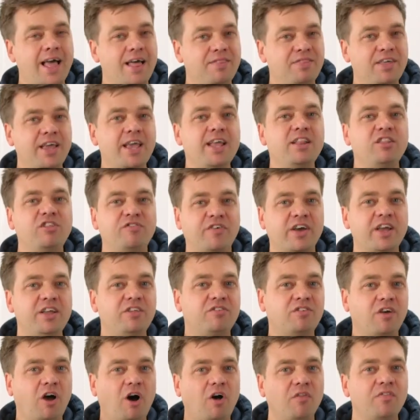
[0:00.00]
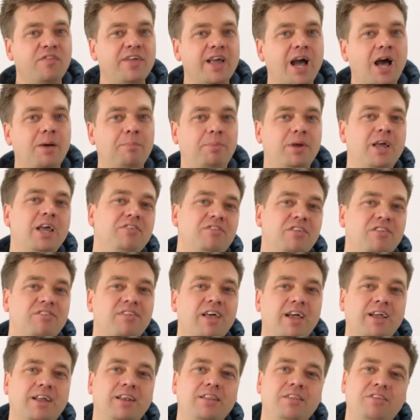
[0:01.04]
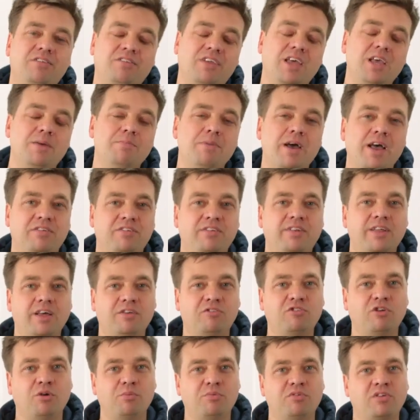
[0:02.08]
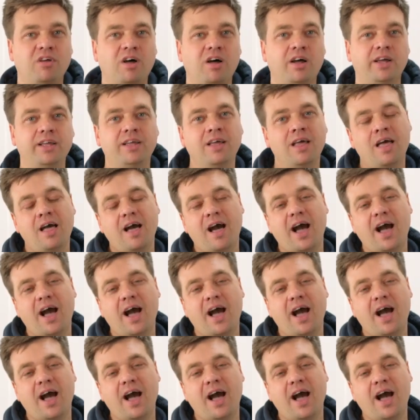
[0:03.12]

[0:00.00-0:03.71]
the interface on the app is exactly the same as desktop site,